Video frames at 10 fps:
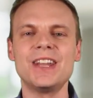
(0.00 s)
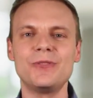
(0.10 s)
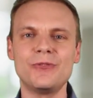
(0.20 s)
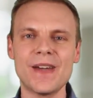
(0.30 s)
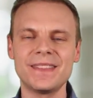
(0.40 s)
And
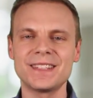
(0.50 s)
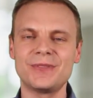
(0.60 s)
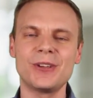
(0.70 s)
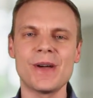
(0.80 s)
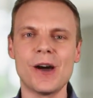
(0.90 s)
if you found this
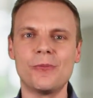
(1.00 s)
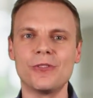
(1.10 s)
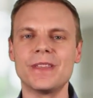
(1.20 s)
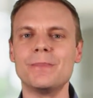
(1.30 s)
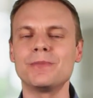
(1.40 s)
video
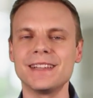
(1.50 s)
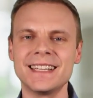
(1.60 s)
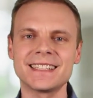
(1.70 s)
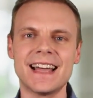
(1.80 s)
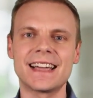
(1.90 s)
helpful, then
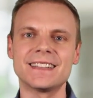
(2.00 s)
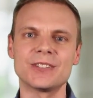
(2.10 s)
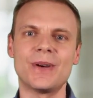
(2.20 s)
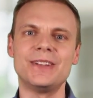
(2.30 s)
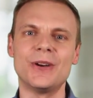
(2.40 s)
please like it
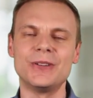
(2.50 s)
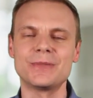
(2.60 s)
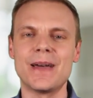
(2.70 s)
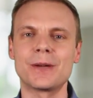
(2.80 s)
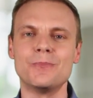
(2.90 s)
so I know
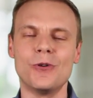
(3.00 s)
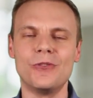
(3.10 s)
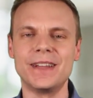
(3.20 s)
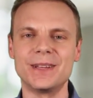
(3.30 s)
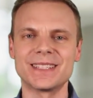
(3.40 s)
to make
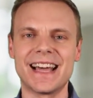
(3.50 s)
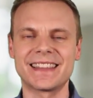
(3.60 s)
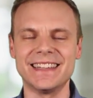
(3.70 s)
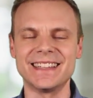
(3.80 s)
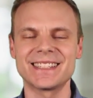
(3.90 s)
more videos
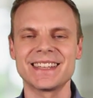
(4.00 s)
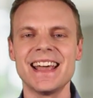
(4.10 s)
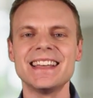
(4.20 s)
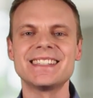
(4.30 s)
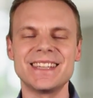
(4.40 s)
like this.
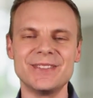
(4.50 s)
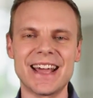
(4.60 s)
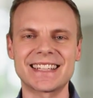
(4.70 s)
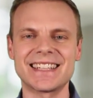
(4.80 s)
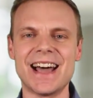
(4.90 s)
See you
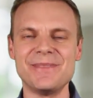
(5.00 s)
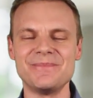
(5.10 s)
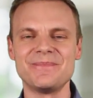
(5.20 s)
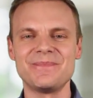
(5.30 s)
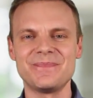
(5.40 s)
next
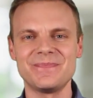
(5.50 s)
time.